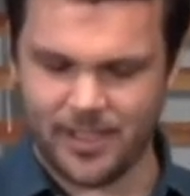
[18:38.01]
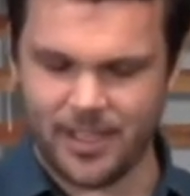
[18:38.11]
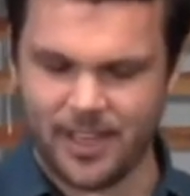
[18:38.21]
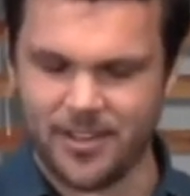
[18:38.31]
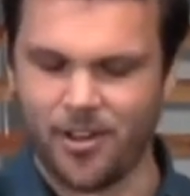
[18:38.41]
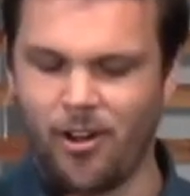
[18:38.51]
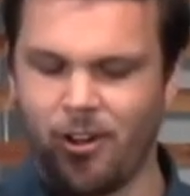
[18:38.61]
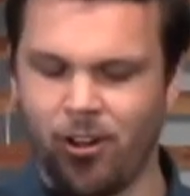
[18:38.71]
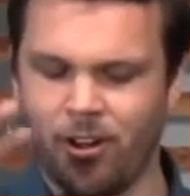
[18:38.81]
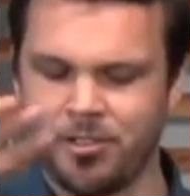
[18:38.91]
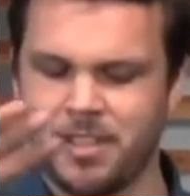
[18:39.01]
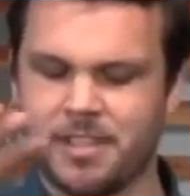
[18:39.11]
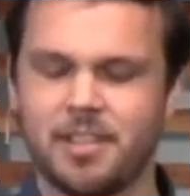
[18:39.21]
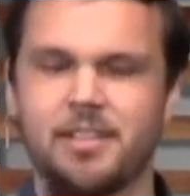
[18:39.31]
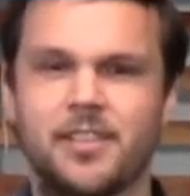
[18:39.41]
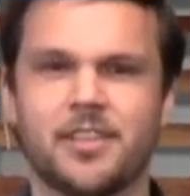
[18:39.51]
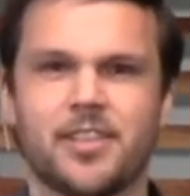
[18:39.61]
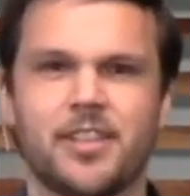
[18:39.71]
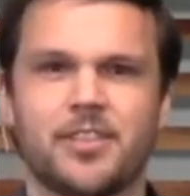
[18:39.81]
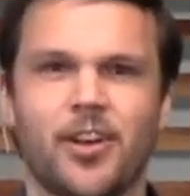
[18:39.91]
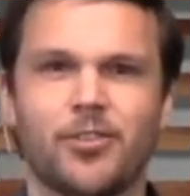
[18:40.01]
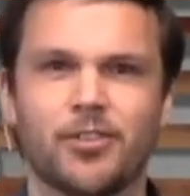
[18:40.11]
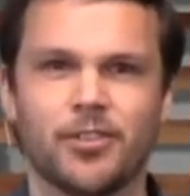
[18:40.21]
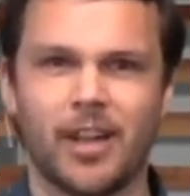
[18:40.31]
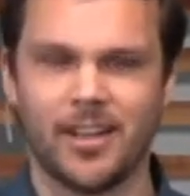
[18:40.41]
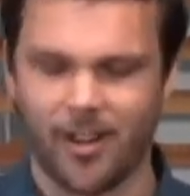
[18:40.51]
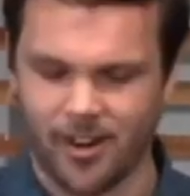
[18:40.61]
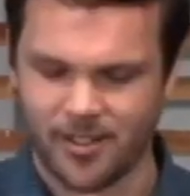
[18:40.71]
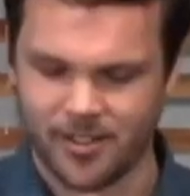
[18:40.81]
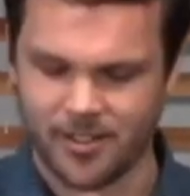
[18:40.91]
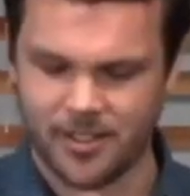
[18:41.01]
and all distances in his own great heart.